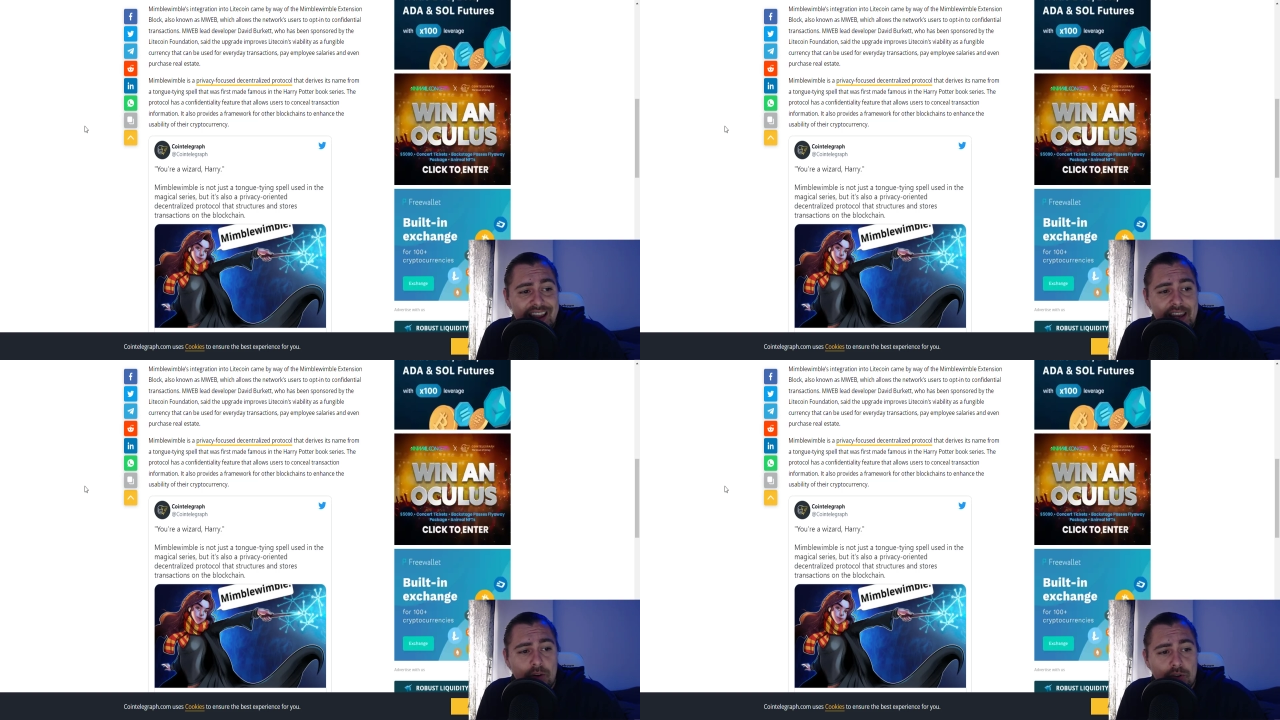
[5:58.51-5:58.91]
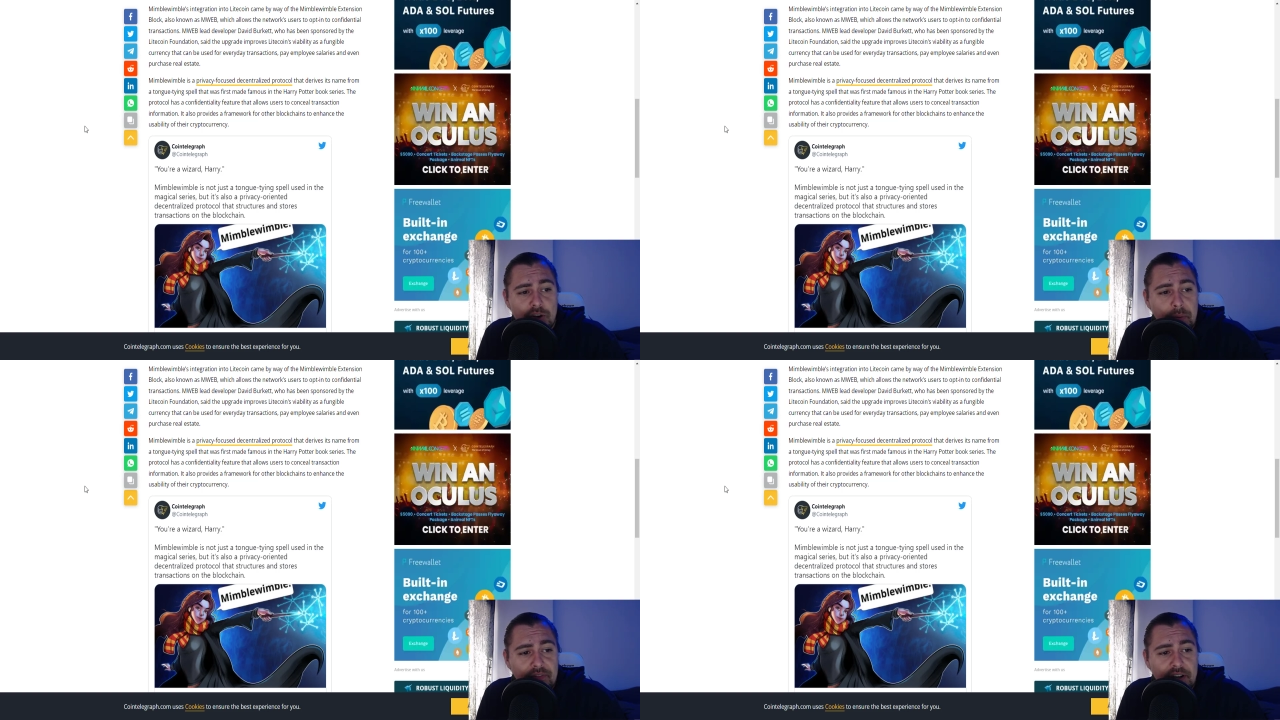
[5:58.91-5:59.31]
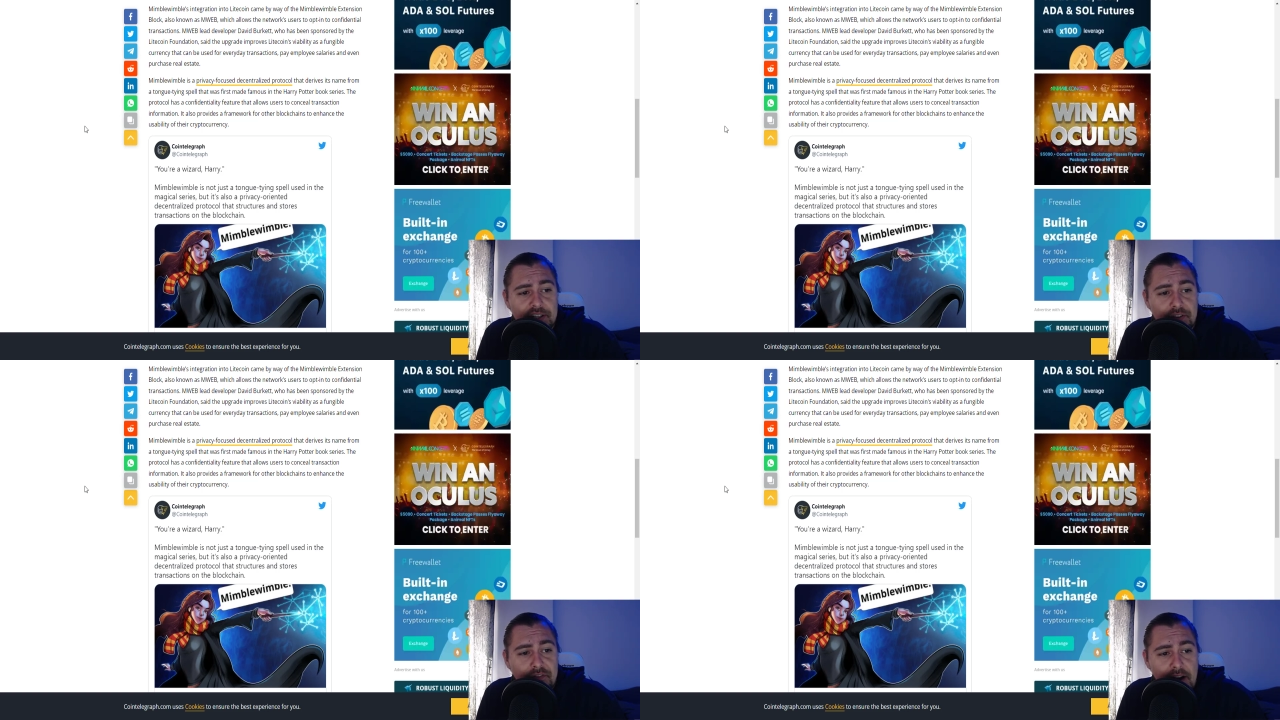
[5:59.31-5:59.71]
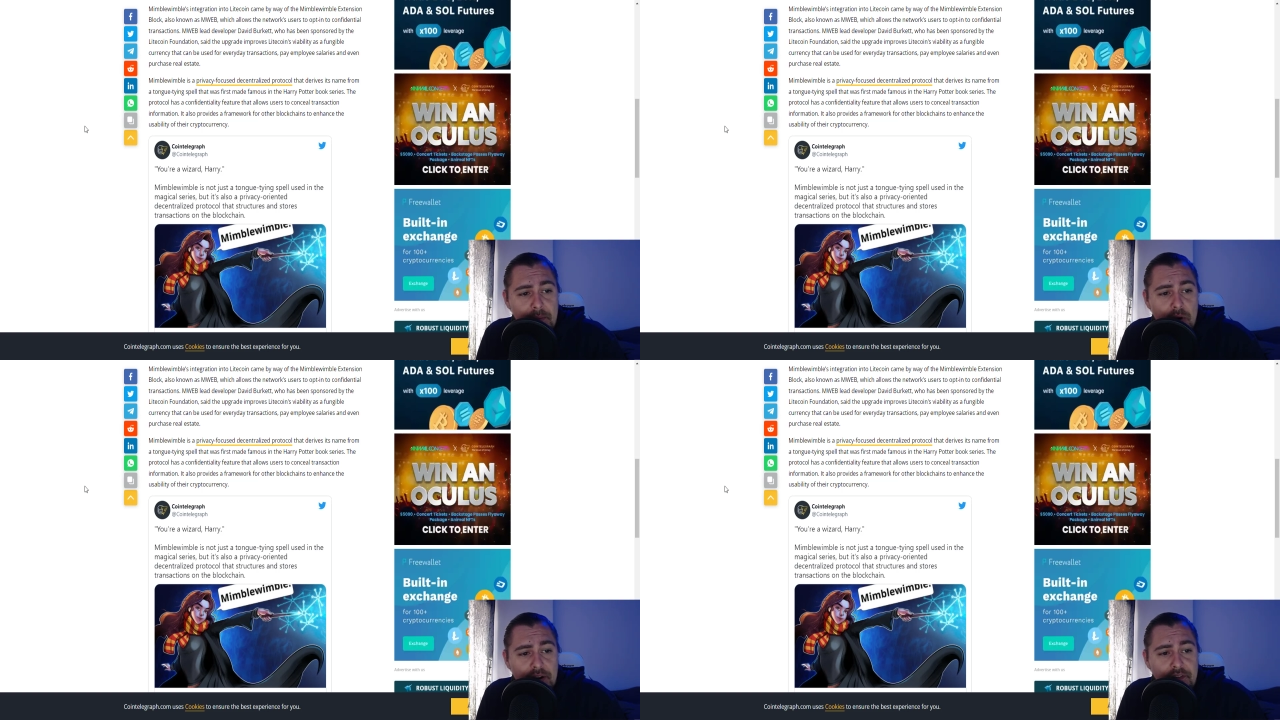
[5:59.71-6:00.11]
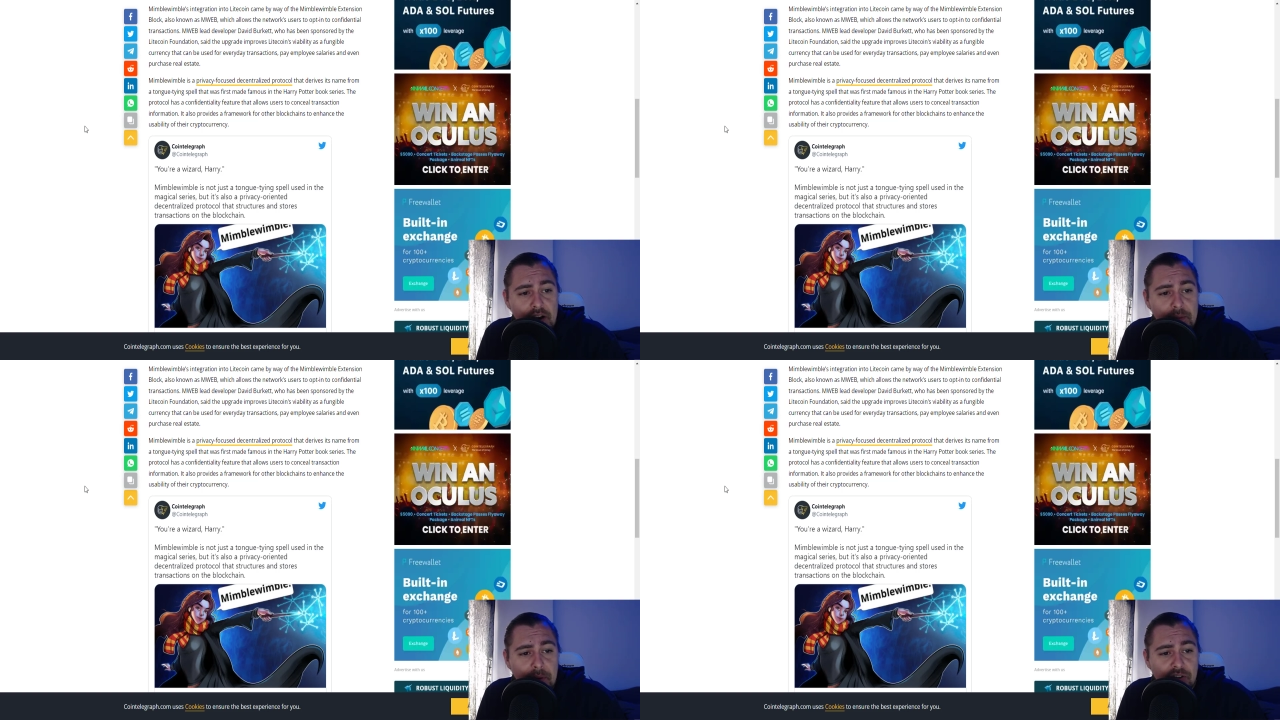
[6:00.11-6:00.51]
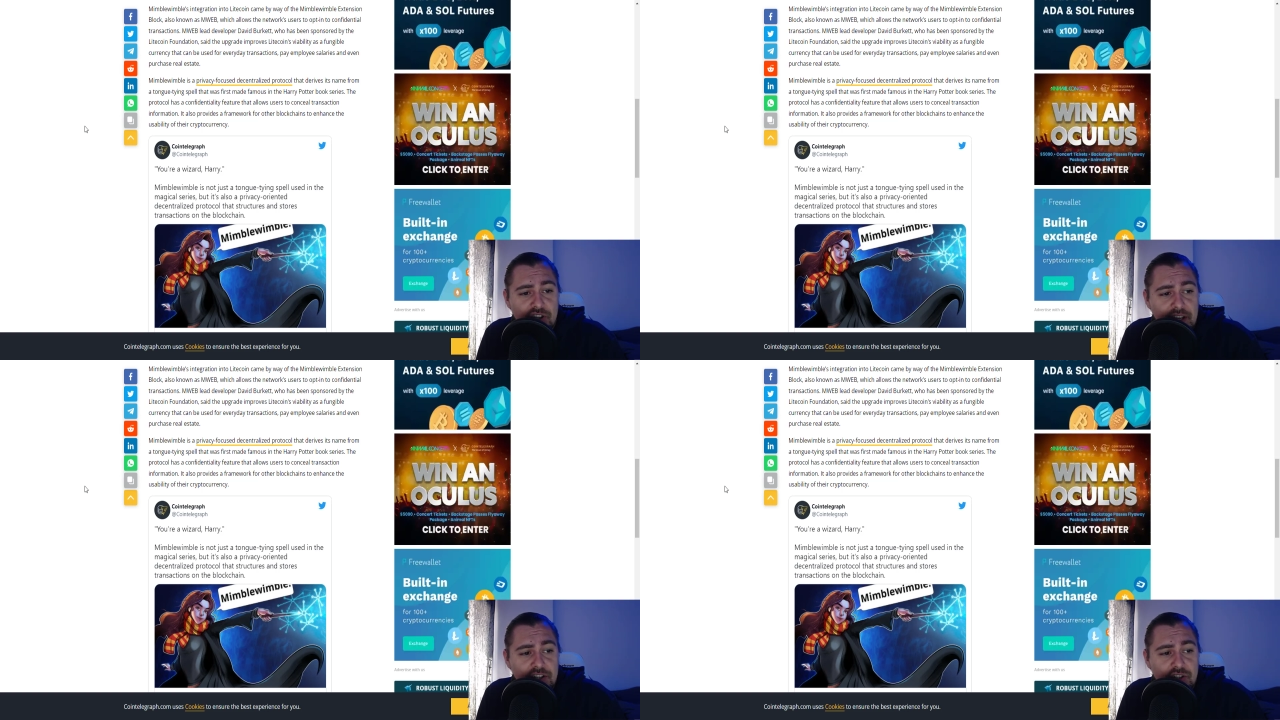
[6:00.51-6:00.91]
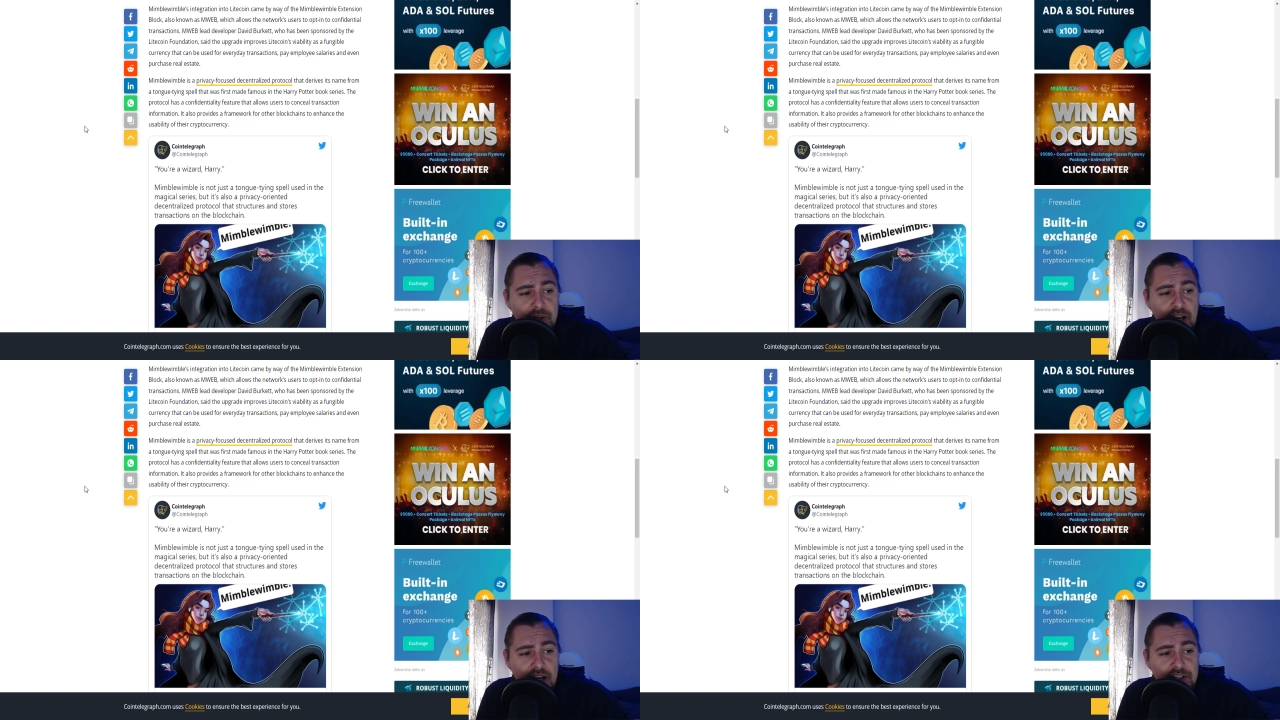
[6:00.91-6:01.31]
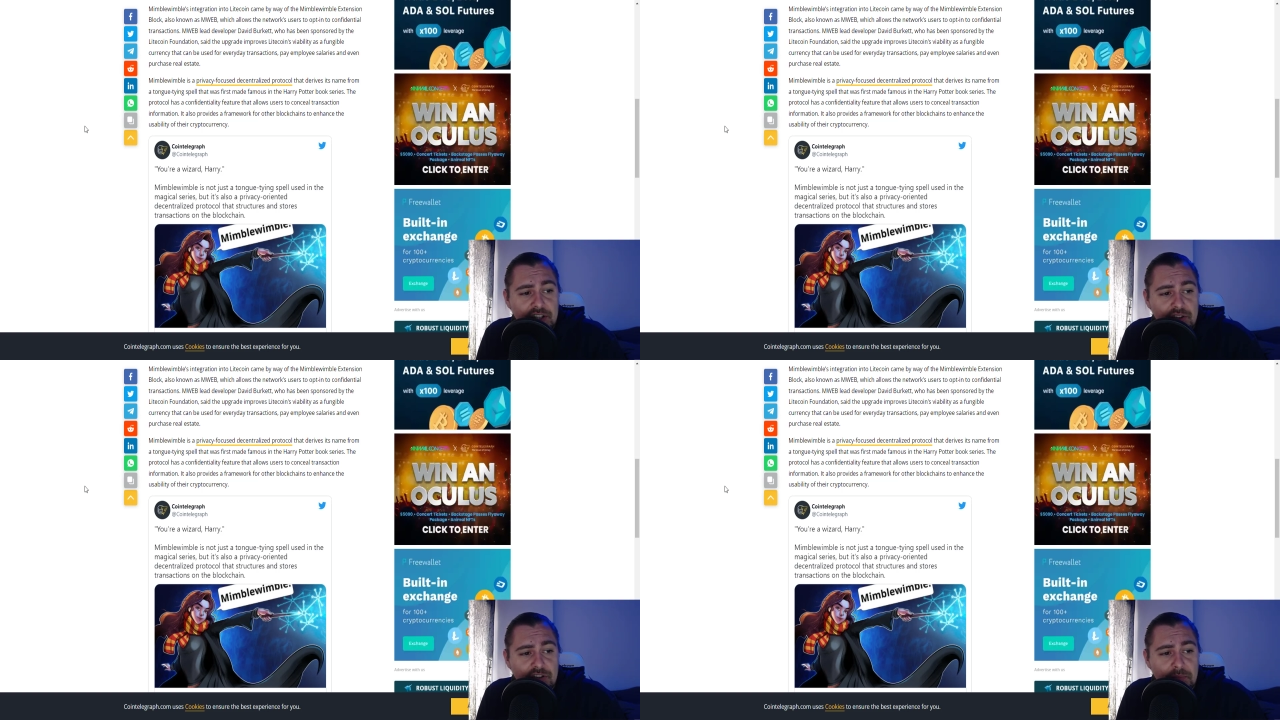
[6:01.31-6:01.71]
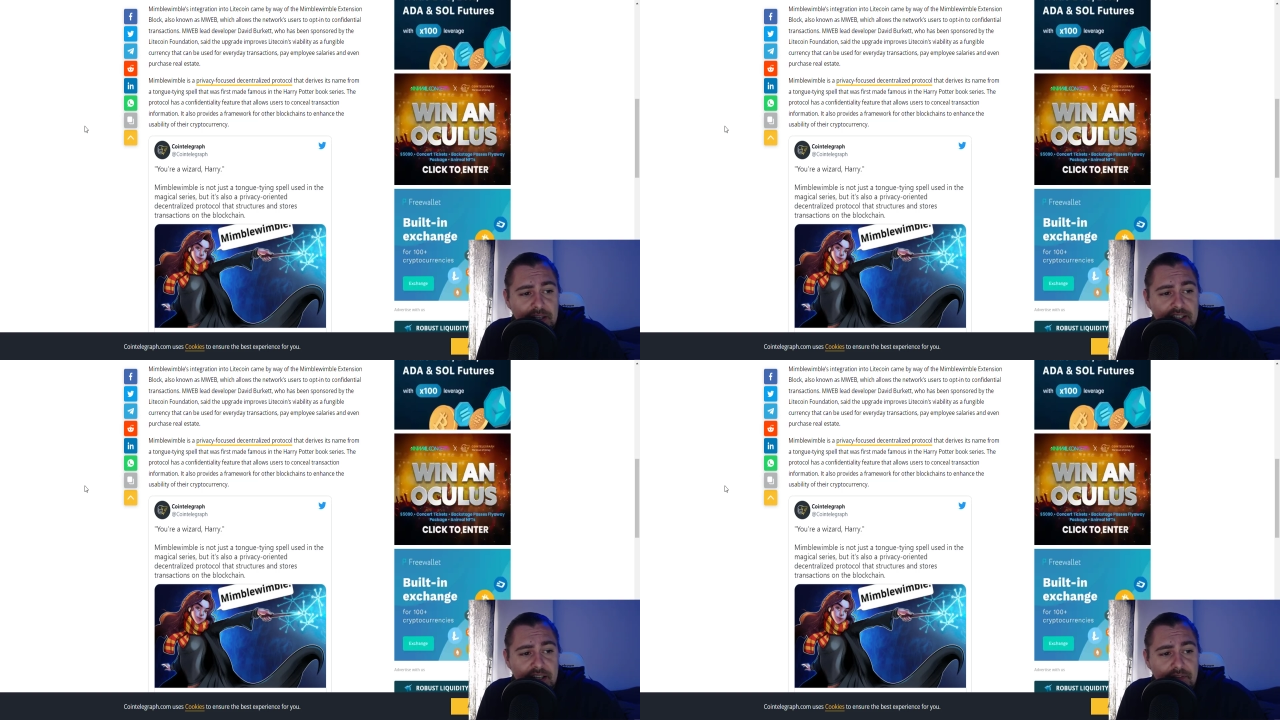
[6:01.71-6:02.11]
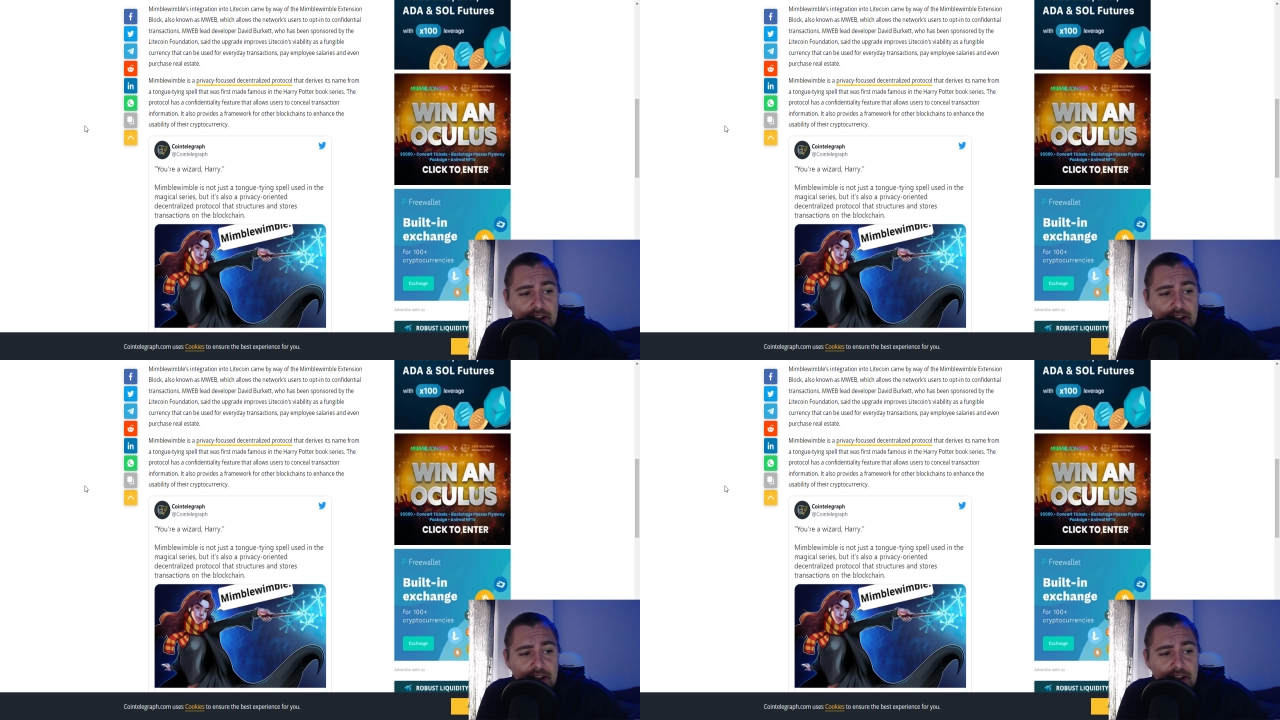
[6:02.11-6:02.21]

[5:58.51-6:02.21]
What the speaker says: It also provides a framework for other blockchains to enhance the usability of their